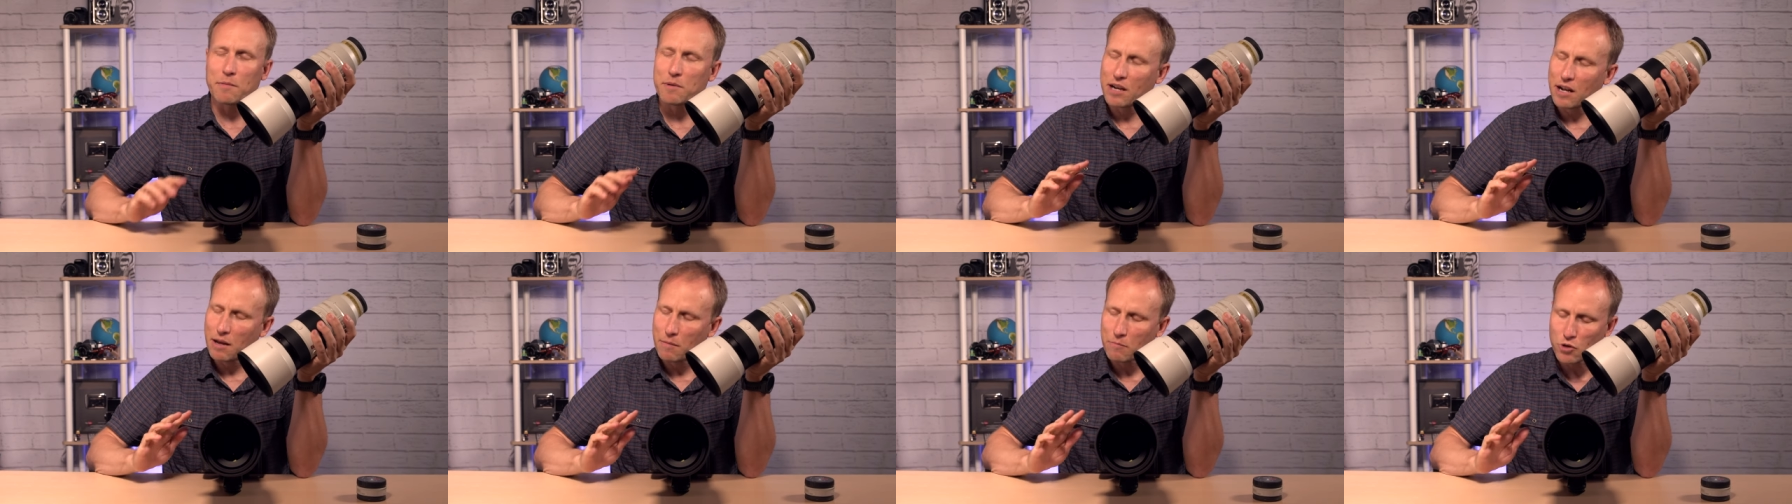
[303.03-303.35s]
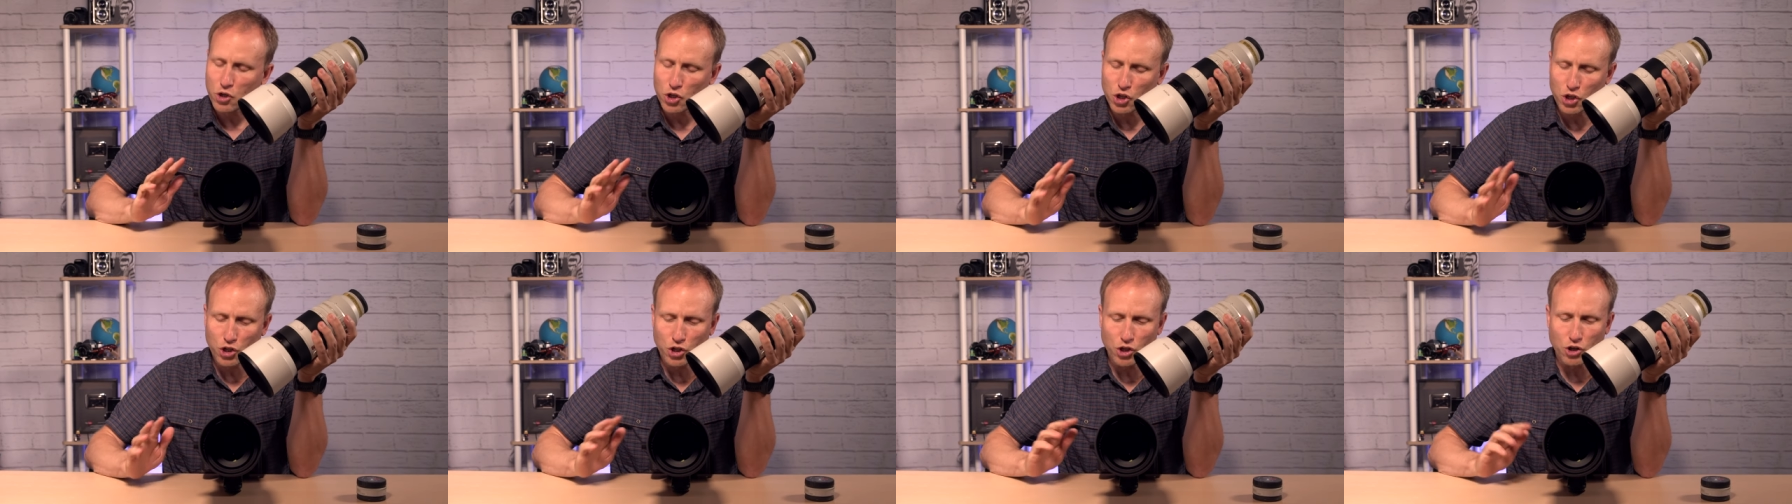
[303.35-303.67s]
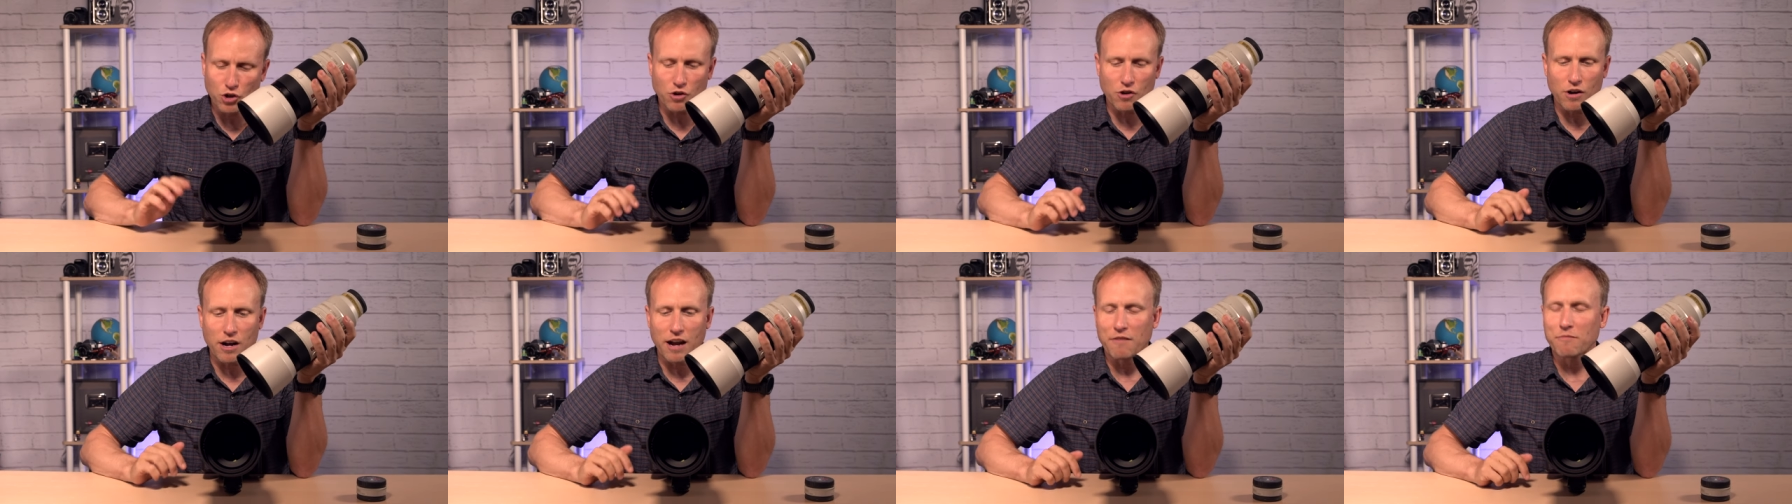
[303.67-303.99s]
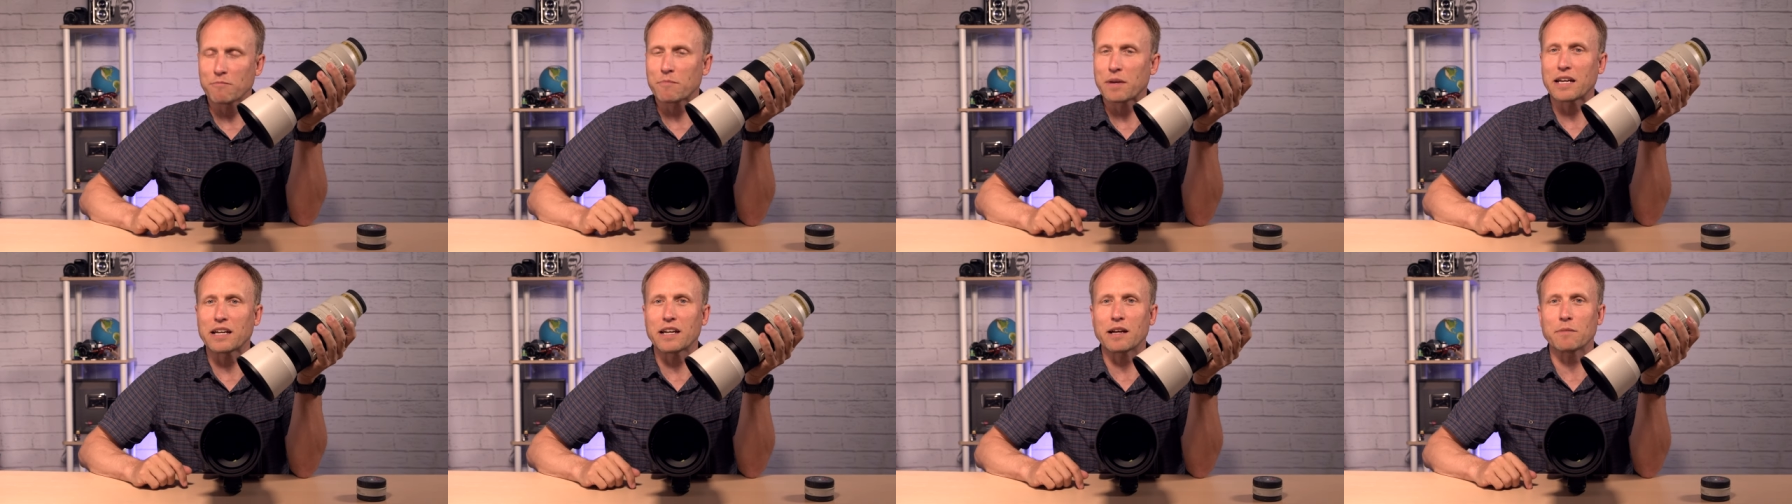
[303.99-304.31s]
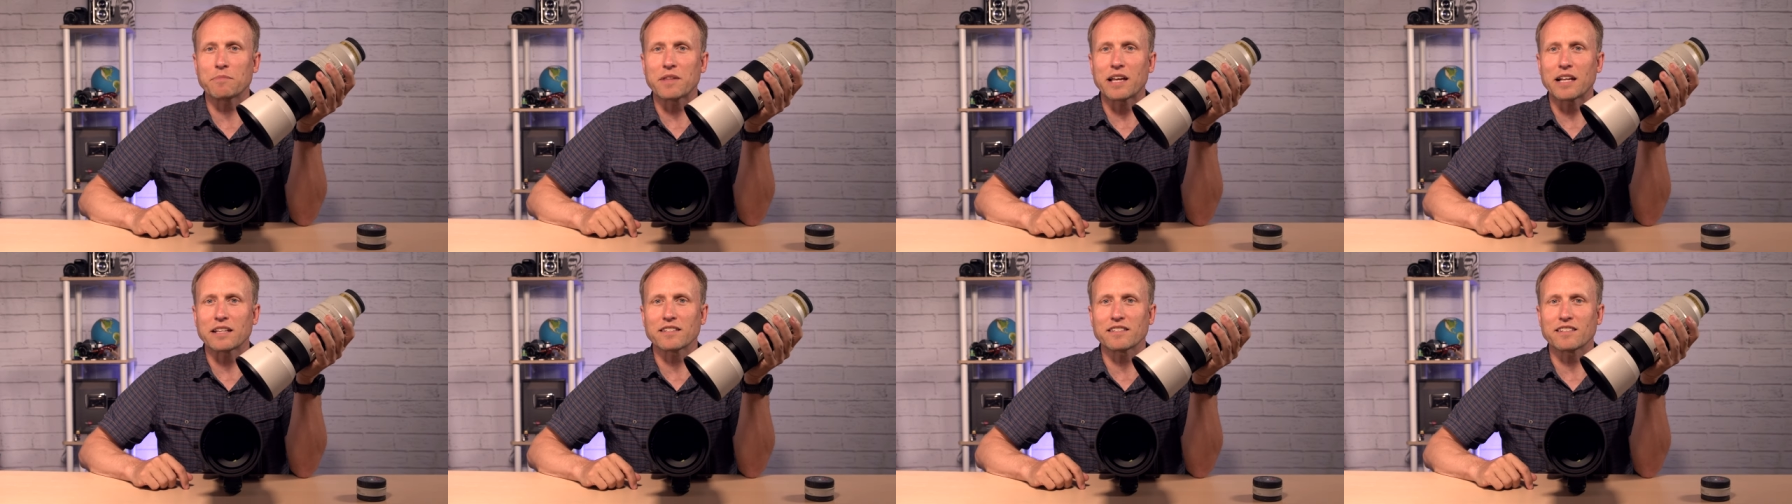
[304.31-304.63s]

and I'm sure I've made up that